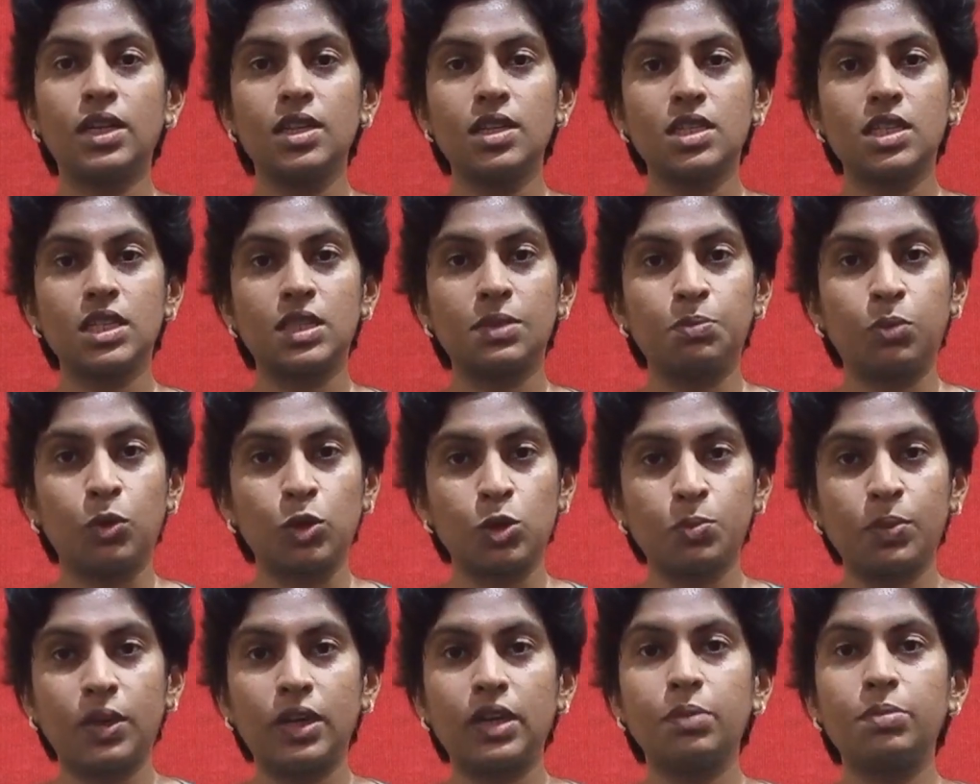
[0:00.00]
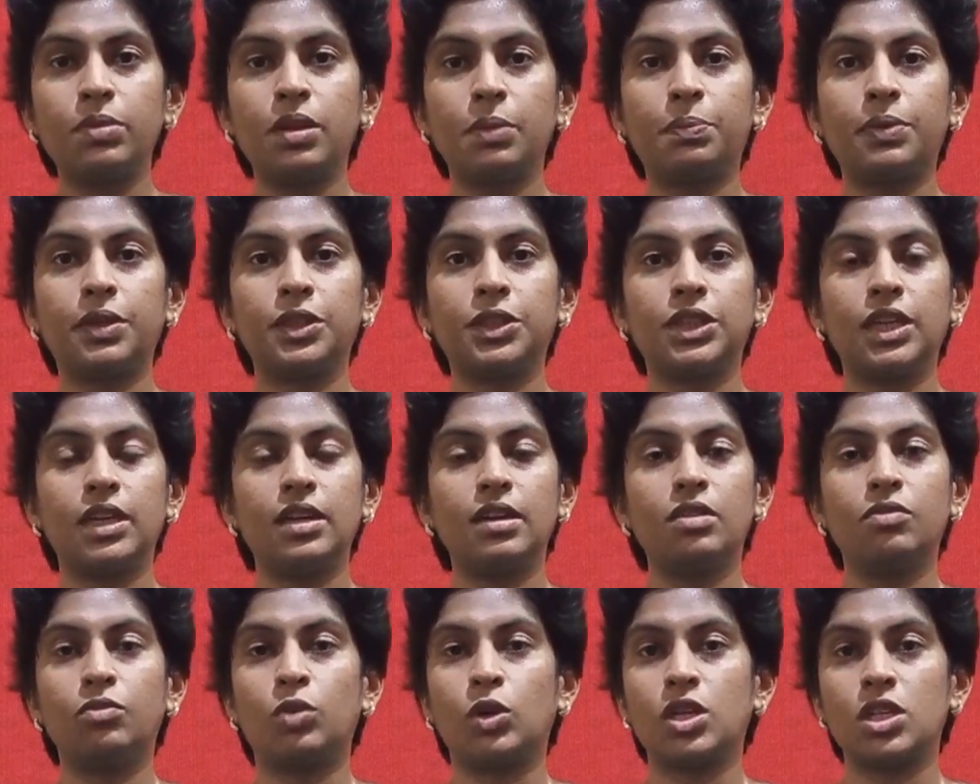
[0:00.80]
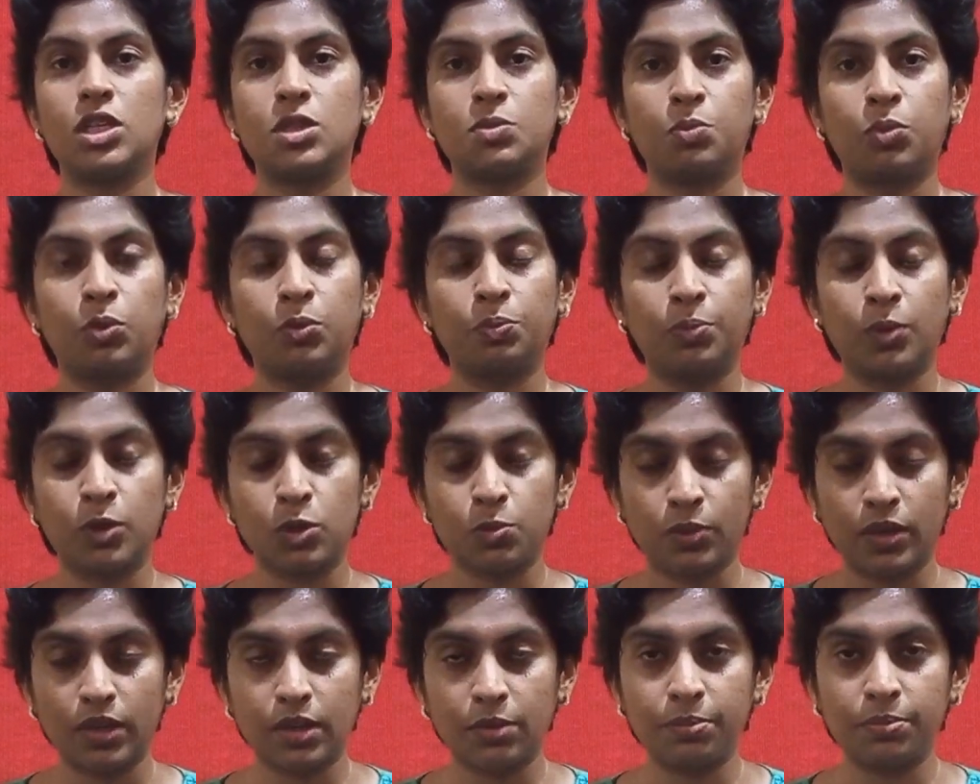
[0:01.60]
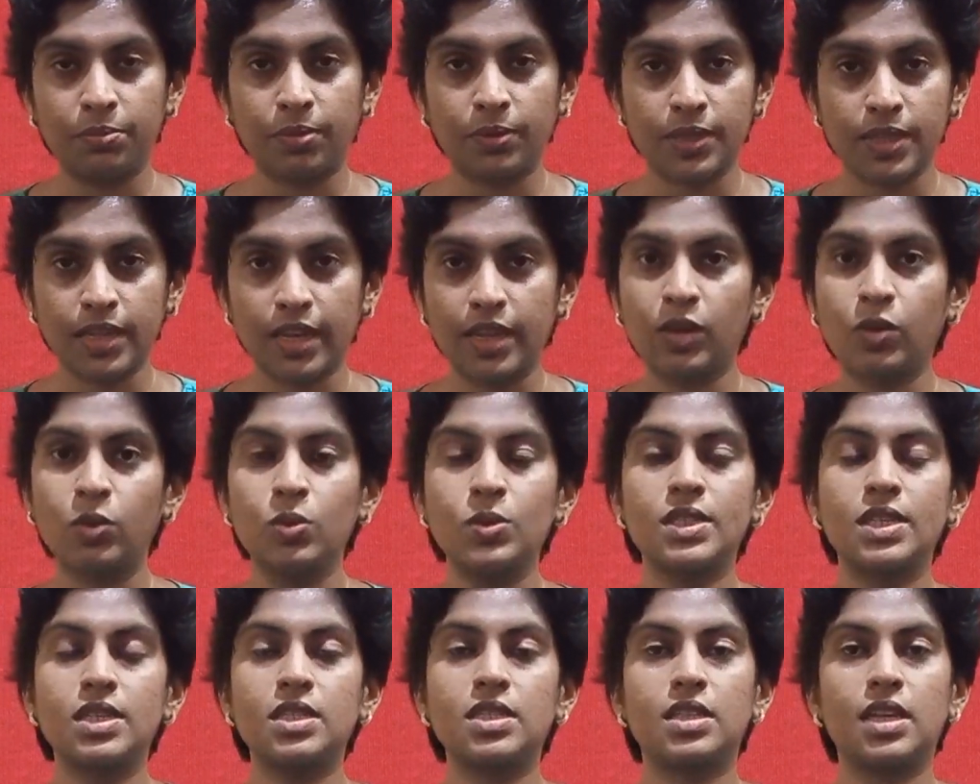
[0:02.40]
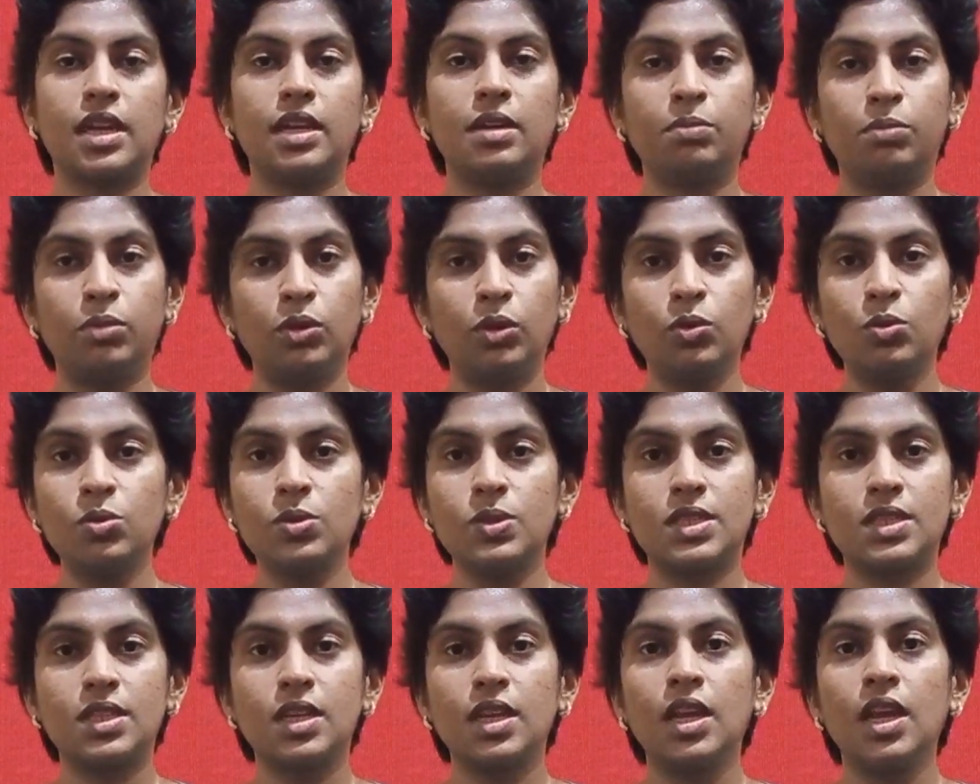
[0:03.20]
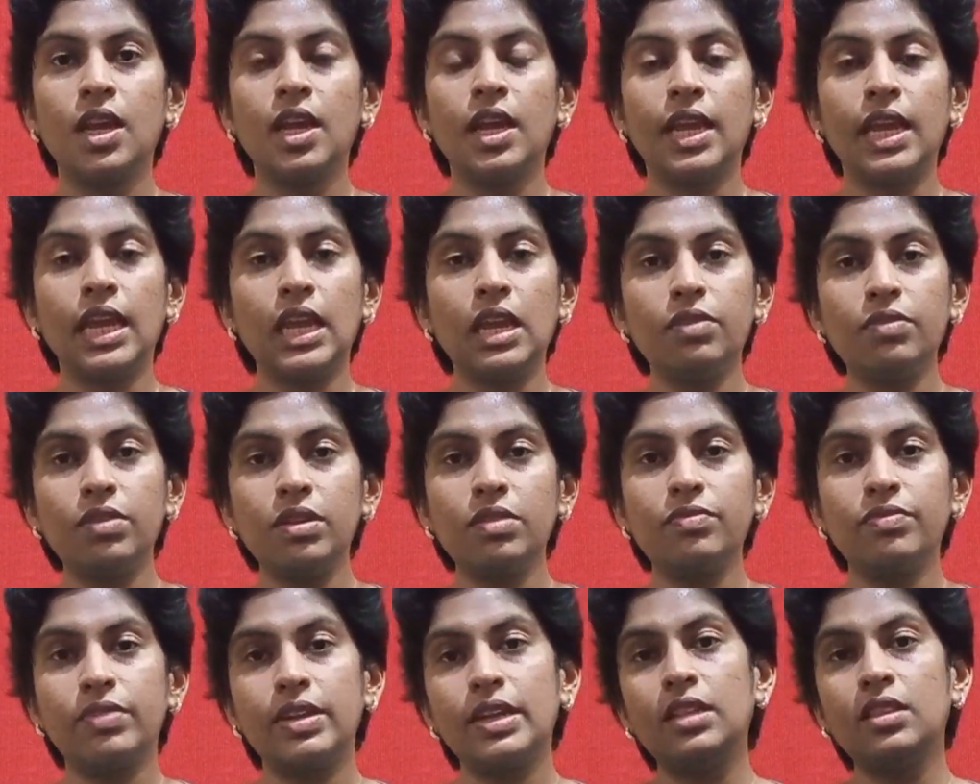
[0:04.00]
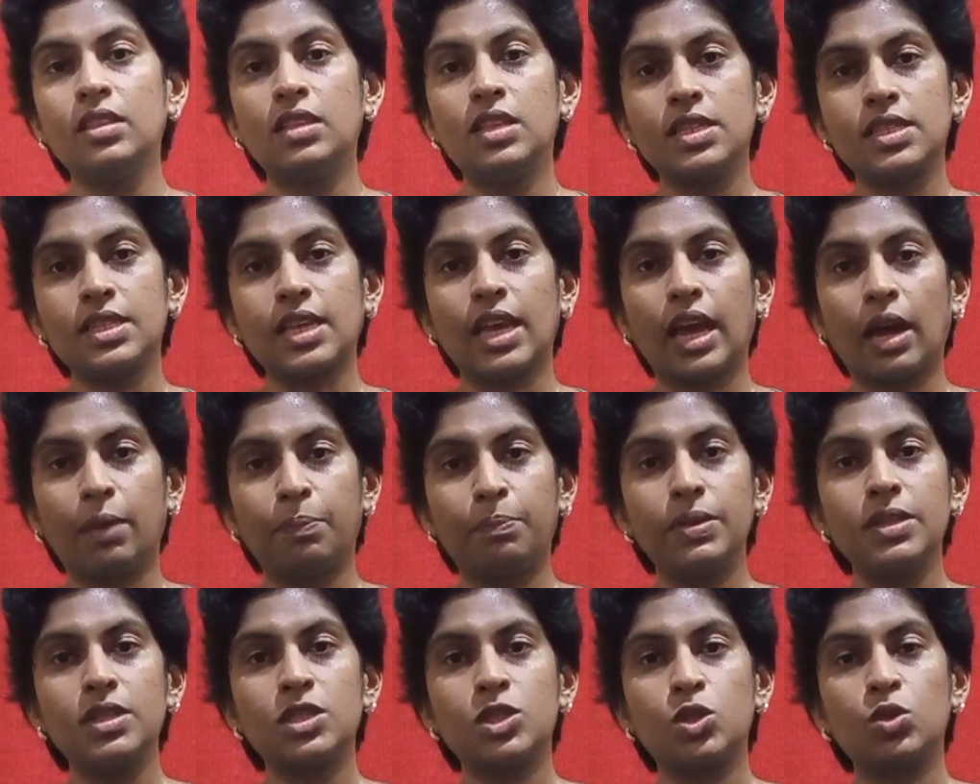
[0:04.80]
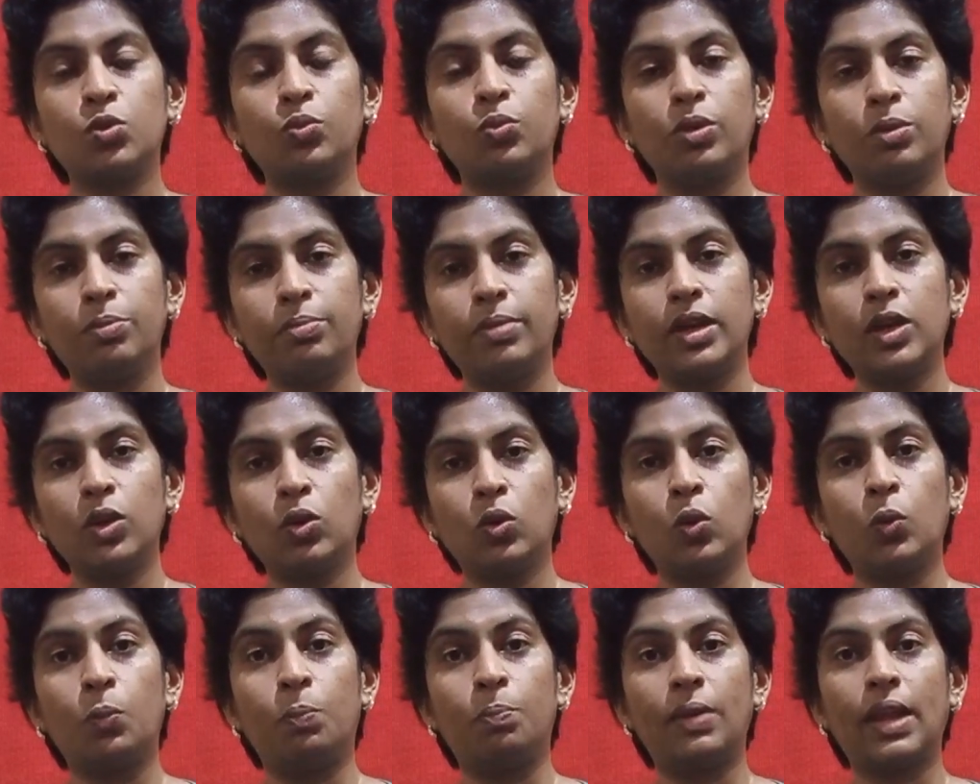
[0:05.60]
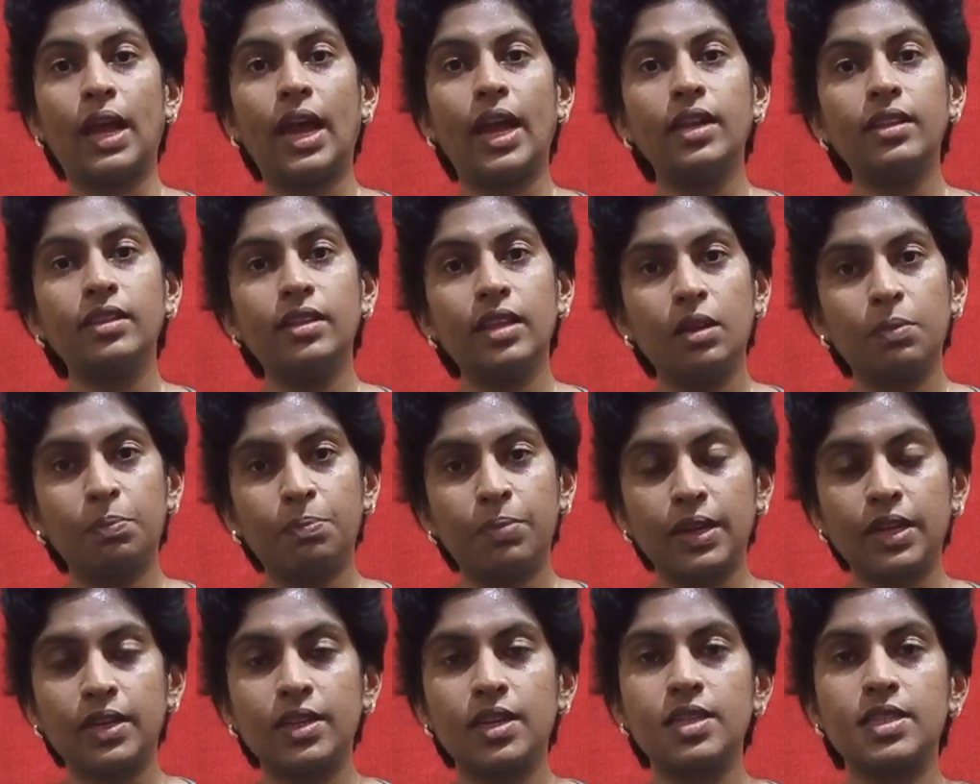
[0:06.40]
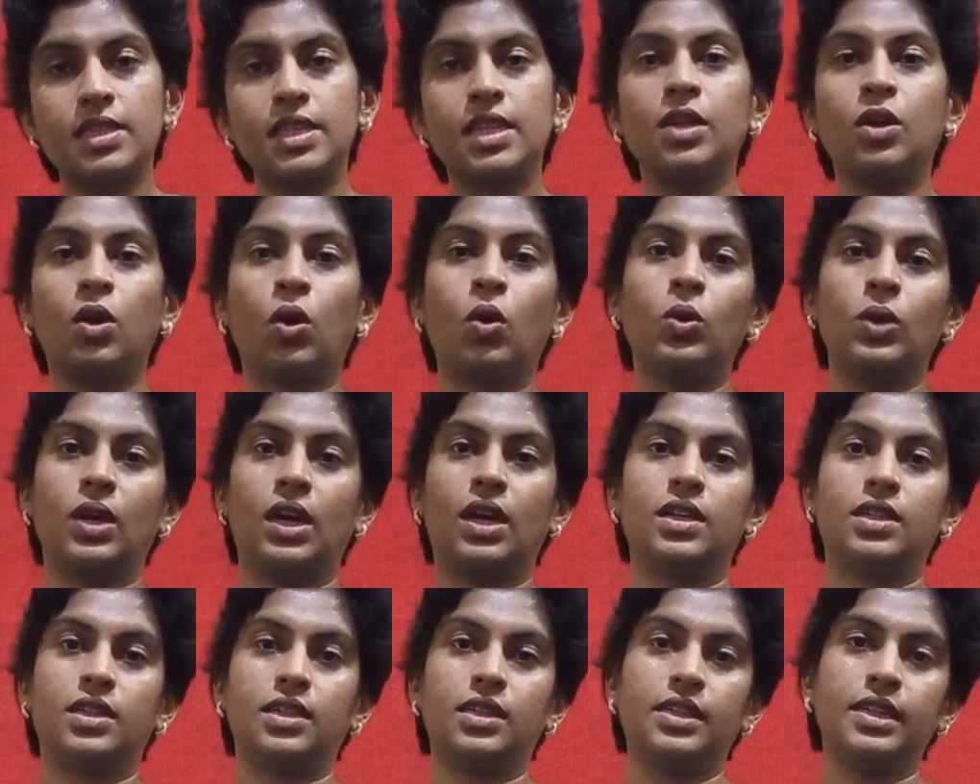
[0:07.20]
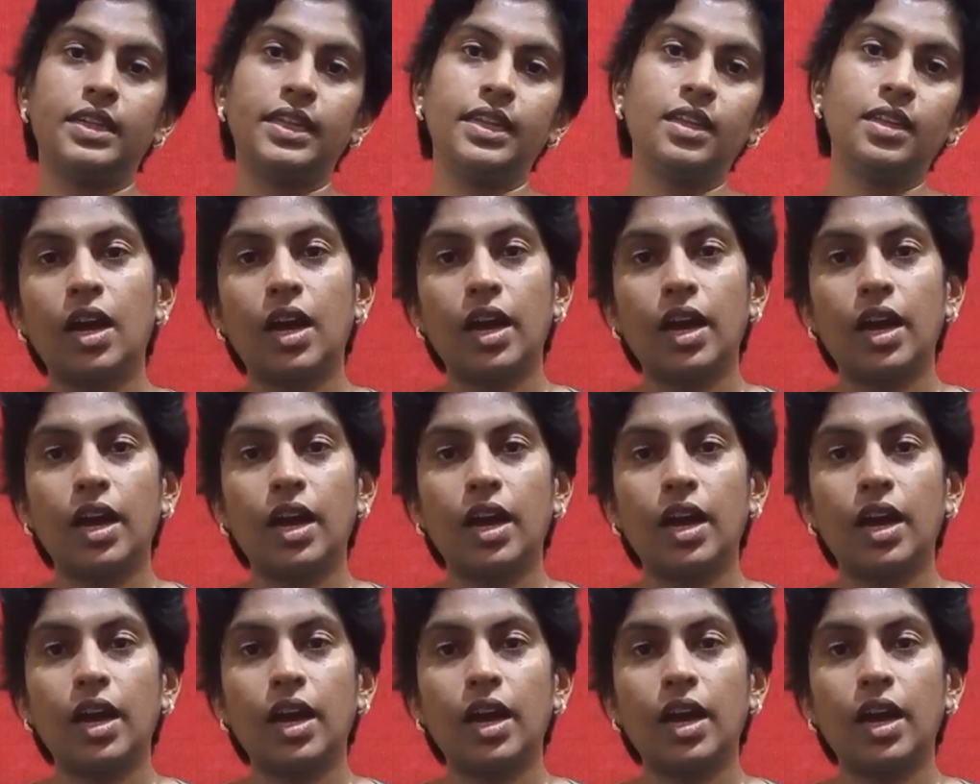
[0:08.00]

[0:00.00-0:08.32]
is postpartum depression, what is postpartum psychosis and blues, even when this happens to women who plan their pregnancy wholeheartedly.